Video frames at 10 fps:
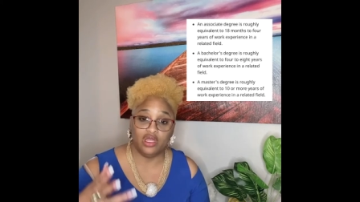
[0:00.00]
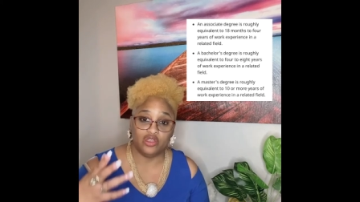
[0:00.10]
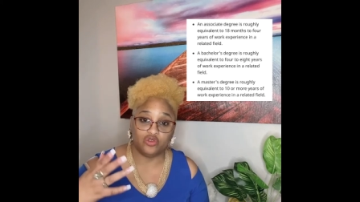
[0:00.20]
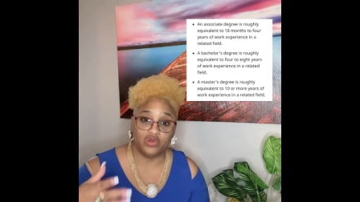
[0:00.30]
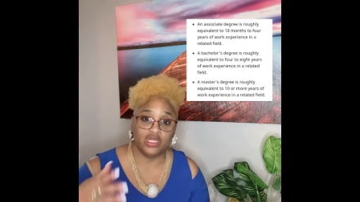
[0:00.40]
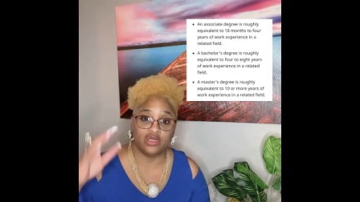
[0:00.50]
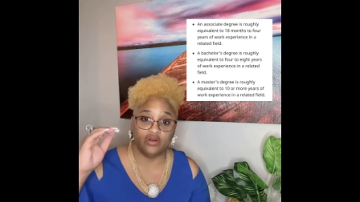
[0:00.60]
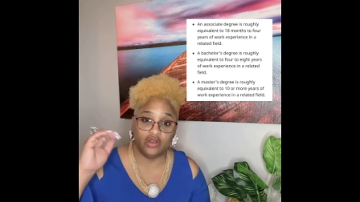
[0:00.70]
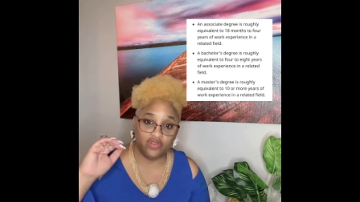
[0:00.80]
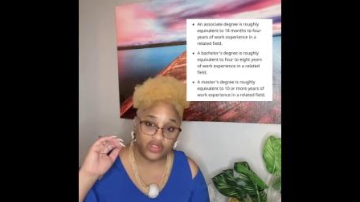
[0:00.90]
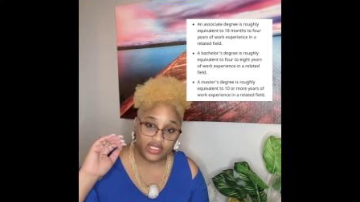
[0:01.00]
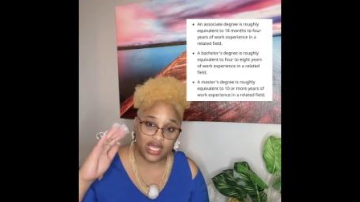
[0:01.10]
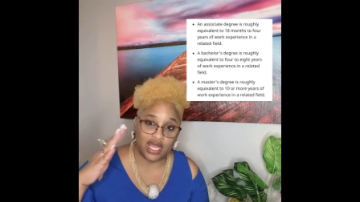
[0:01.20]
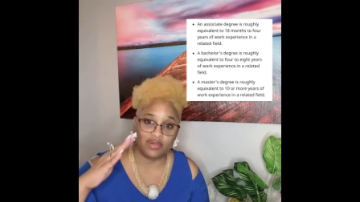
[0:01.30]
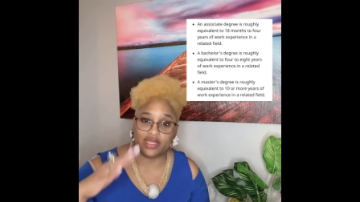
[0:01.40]
is really going for the
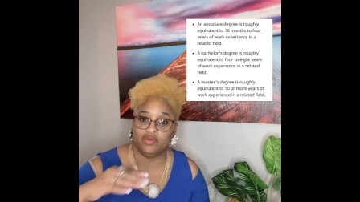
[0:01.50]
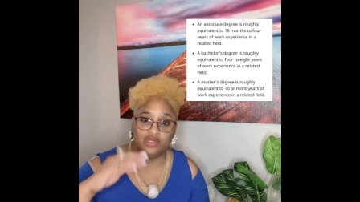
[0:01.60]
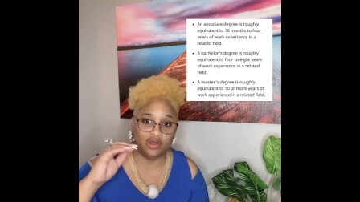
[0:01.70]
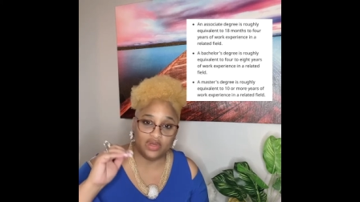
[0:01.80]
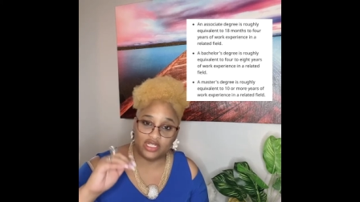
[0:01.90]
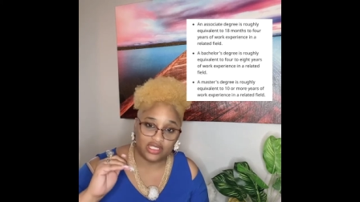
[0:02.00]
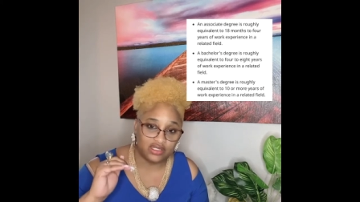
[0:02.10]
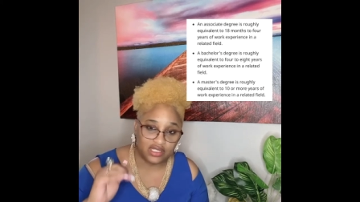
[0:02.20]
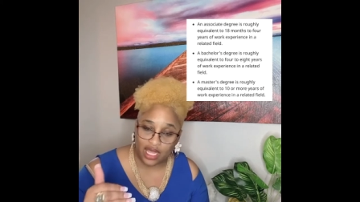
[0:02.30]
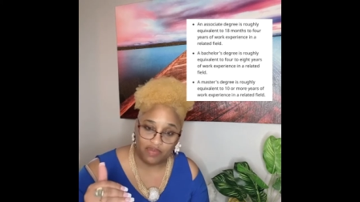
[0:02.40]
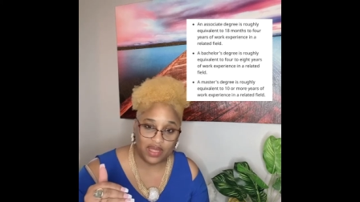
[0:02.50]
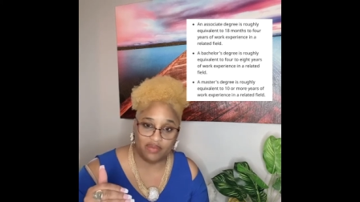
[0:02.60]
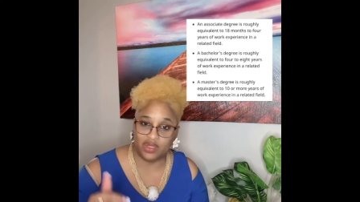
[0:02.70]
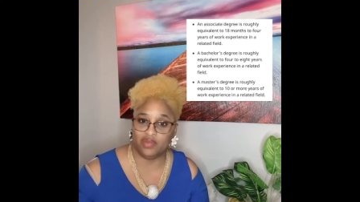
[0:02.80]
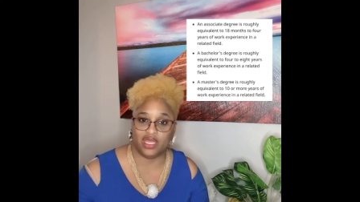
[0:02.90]
top. Like, we don't want to just stop at
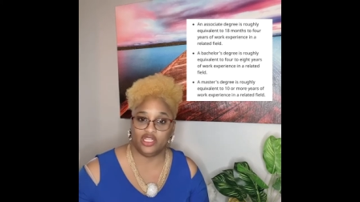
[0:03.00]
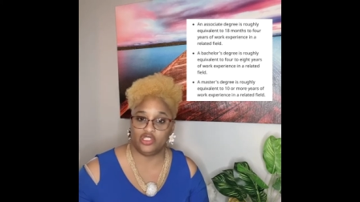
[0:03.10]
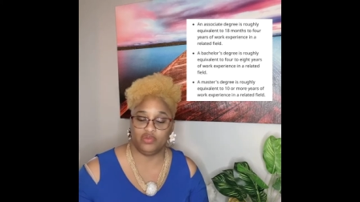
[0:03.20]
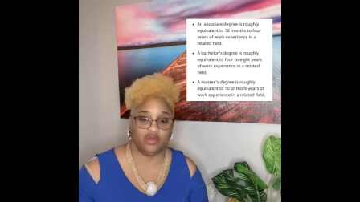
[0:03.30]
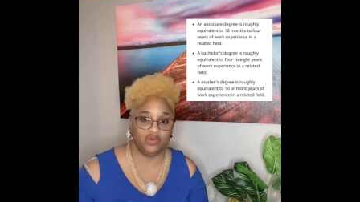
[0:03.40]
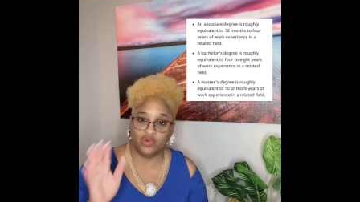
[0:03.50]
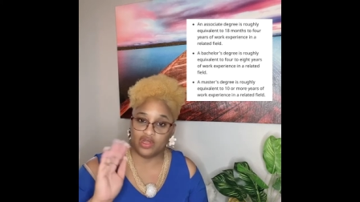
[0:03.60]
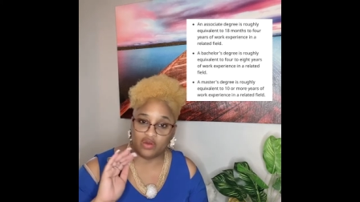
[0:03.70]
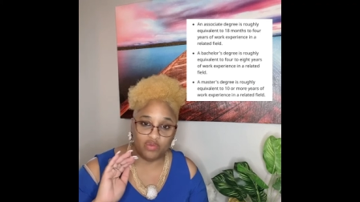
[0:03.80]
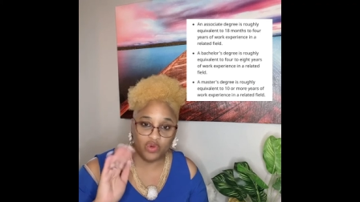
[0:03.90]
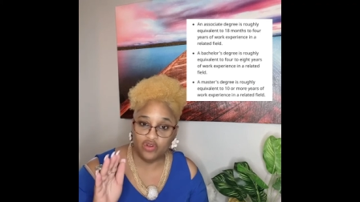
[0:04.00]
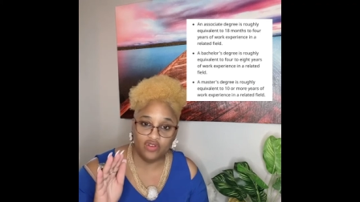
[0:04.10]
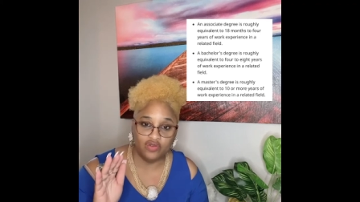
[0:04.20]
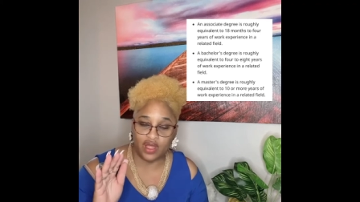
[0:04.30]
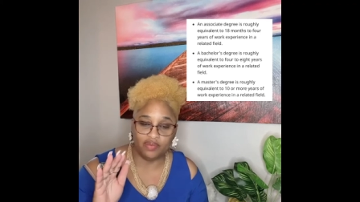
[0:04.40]
mid management. We want to
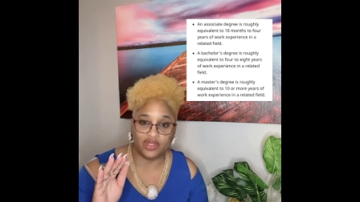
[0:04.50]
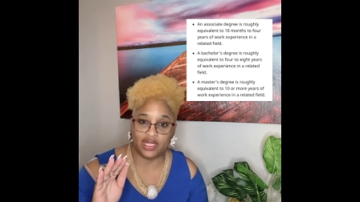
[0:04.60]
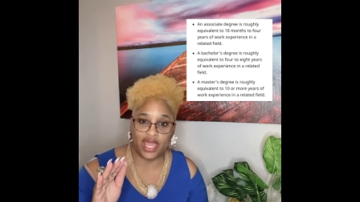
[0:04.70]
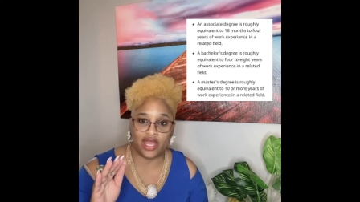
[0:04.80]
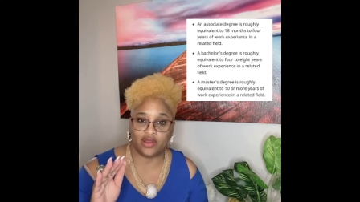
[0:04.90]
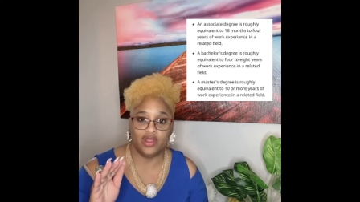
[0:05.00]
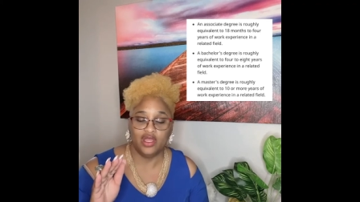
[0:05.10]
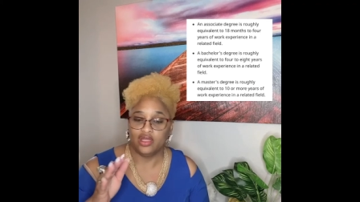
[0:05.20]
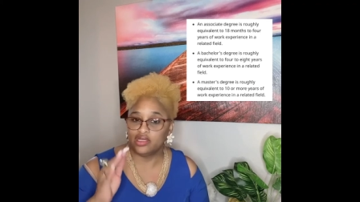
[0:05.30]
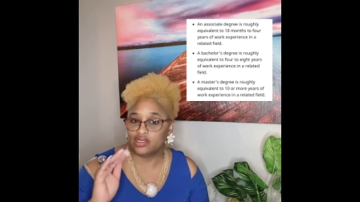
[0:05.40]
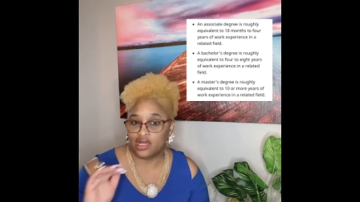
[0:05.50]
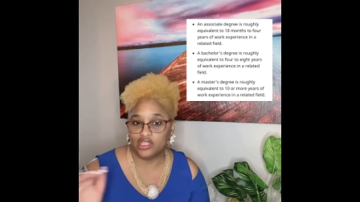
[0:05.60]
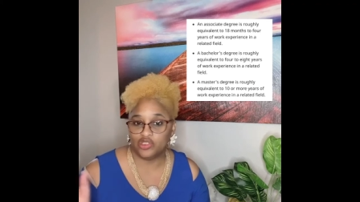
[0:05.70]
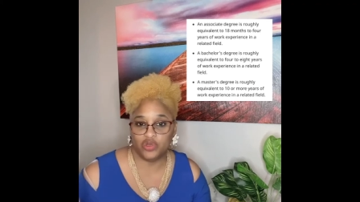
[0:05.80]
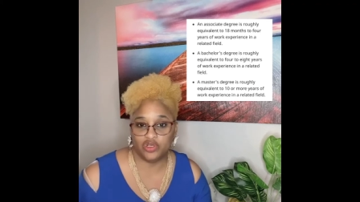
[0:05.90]
move up the ladder because
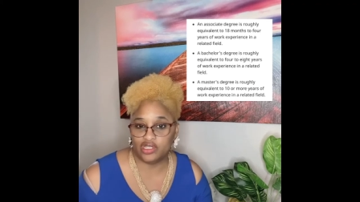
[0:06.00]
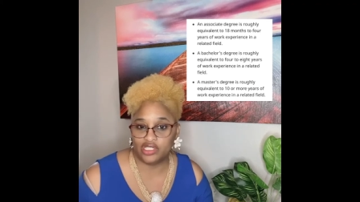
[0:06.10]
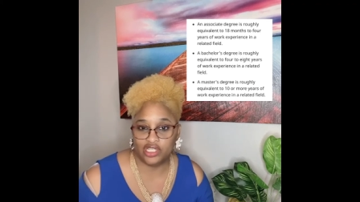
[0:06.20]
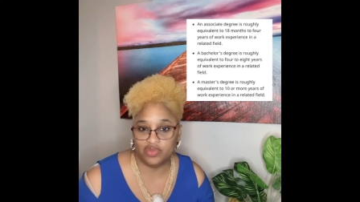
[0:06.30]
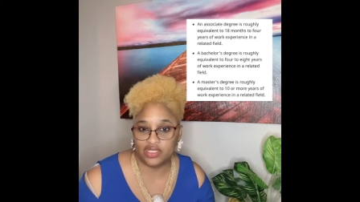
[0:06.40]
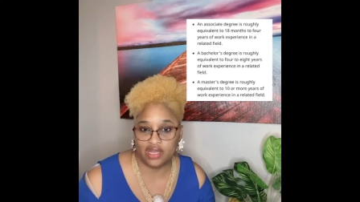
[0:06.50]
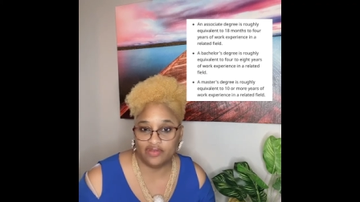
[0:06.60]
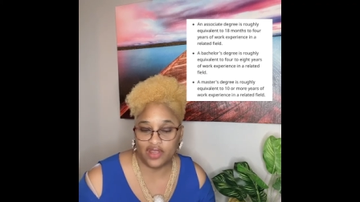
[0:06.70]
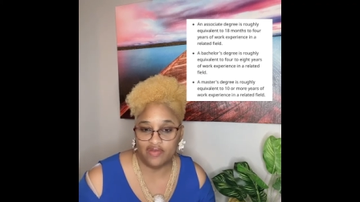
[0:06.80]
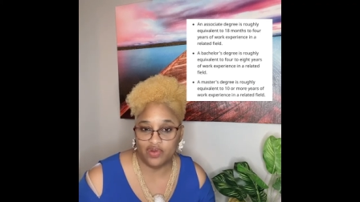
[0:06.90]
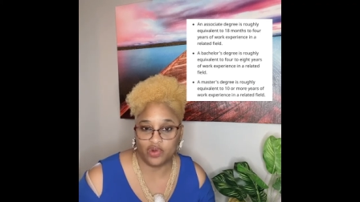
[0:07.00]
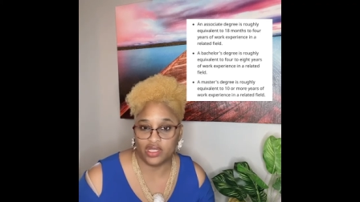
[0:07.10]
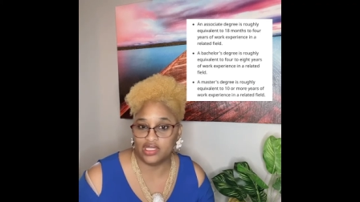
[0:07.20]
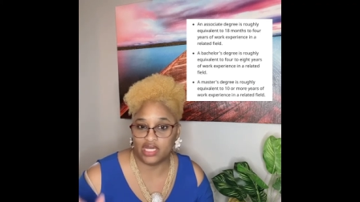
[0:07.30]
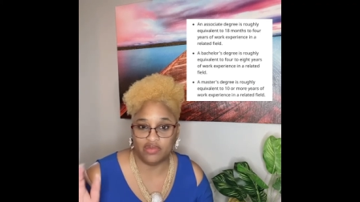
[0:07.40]
entrepreneurship is not for
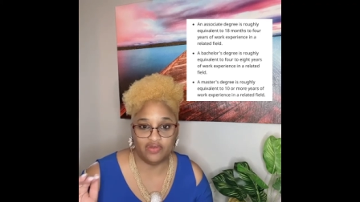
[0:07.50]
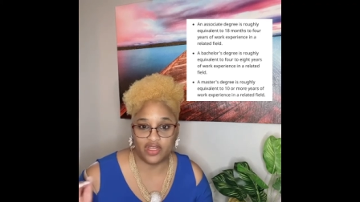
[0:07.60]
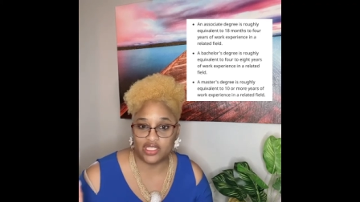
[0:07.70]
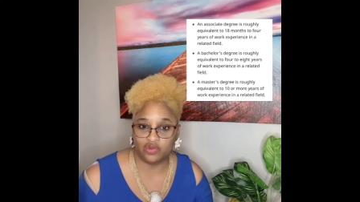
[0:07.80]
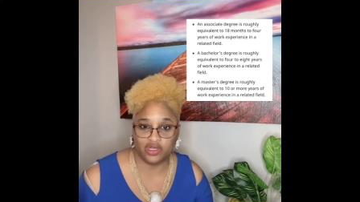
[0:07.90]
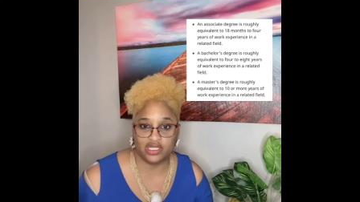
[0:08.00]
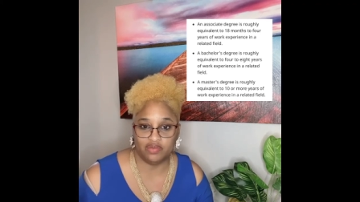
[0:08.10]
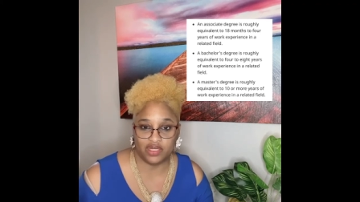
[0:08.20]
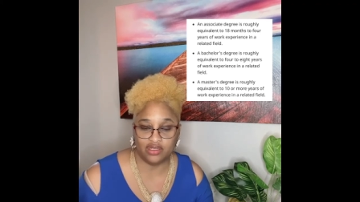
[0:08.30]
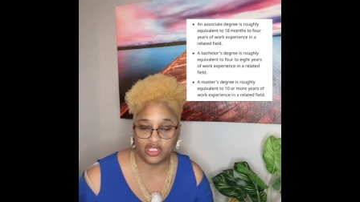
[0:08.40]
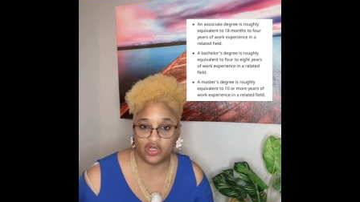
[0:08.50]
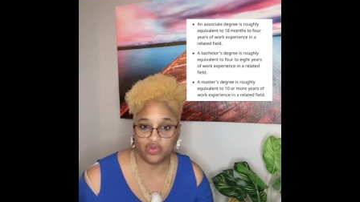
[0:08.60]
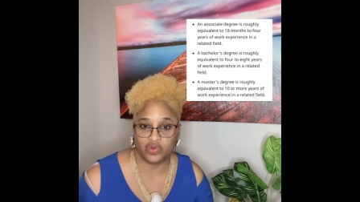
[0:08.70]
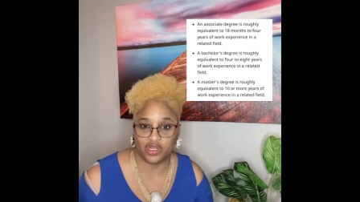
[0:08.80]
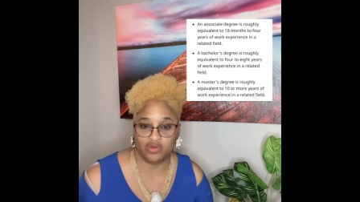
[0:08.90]
everyone. Some of us want to build a
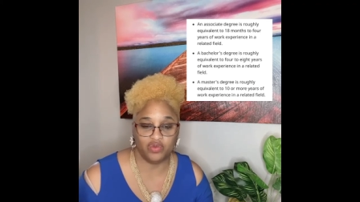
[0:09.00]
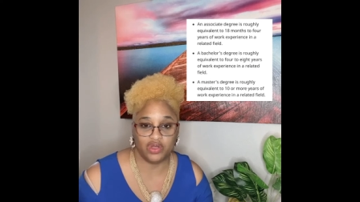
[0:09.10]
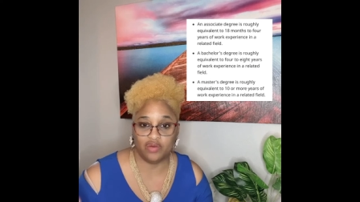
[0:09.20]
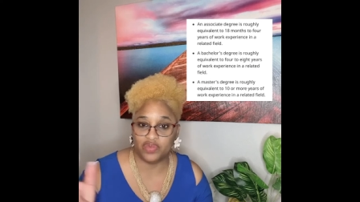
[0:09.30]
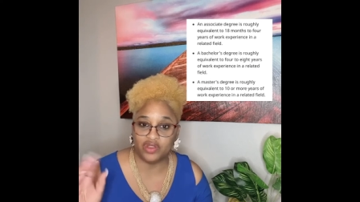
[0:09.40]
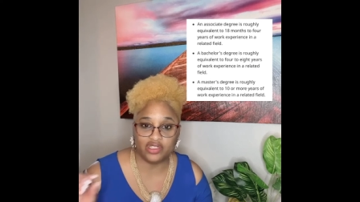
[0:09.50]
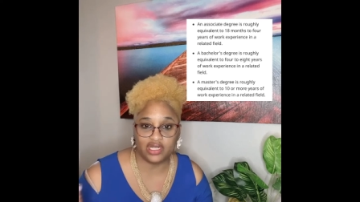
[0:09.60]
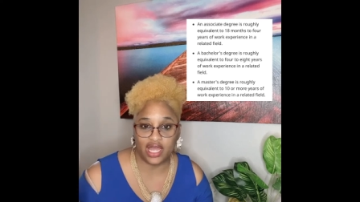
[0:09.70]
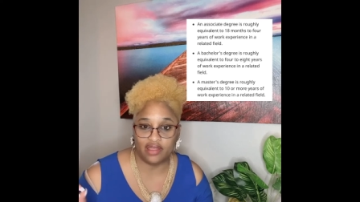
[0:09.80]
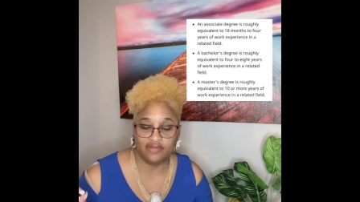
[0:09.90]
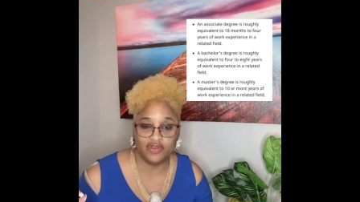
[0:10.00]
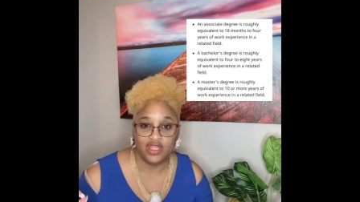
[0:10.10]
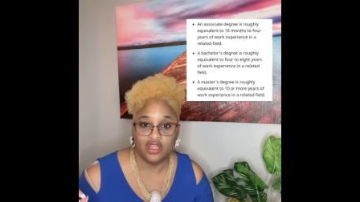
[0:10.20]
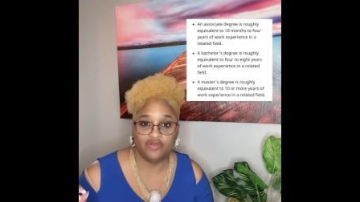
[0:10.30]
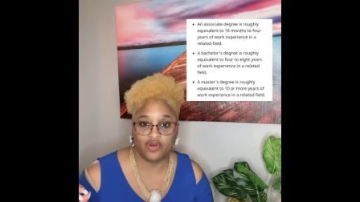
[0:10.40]
career, we want to build a life
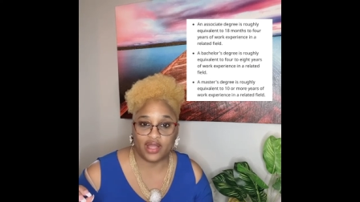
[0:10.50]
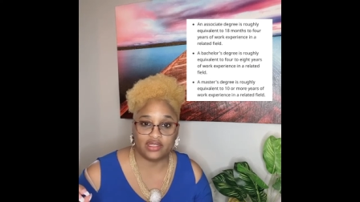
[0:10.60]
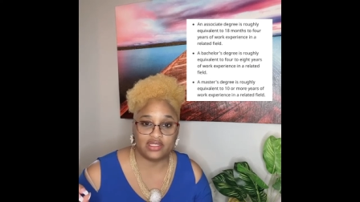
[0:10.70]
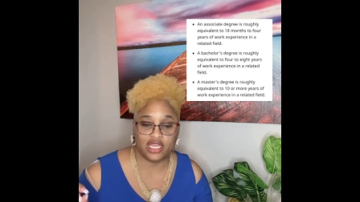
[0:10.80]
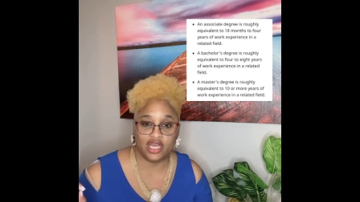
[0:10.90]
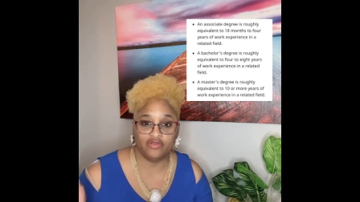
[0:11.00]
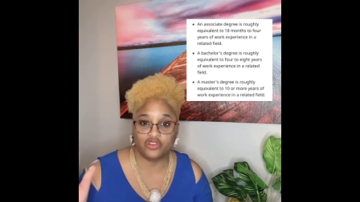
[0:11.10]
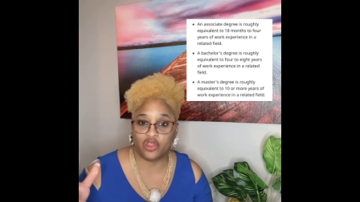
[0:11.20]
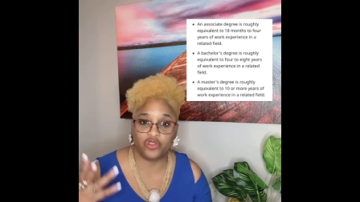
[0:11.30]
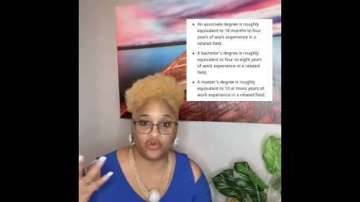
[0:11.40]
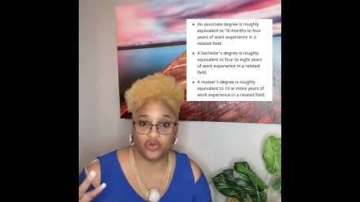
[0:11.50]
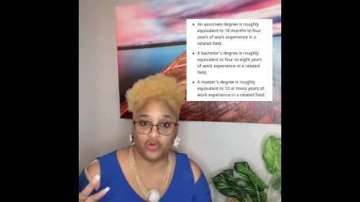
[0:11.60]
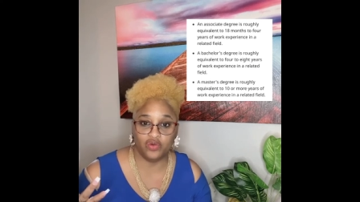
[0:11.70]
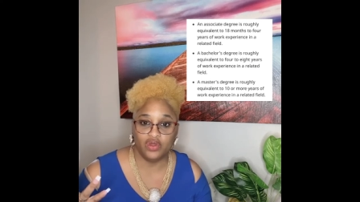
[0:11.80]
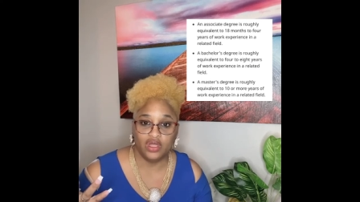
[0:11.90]
for ourselves
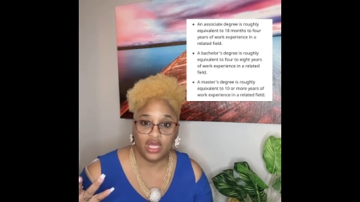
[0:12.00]
through.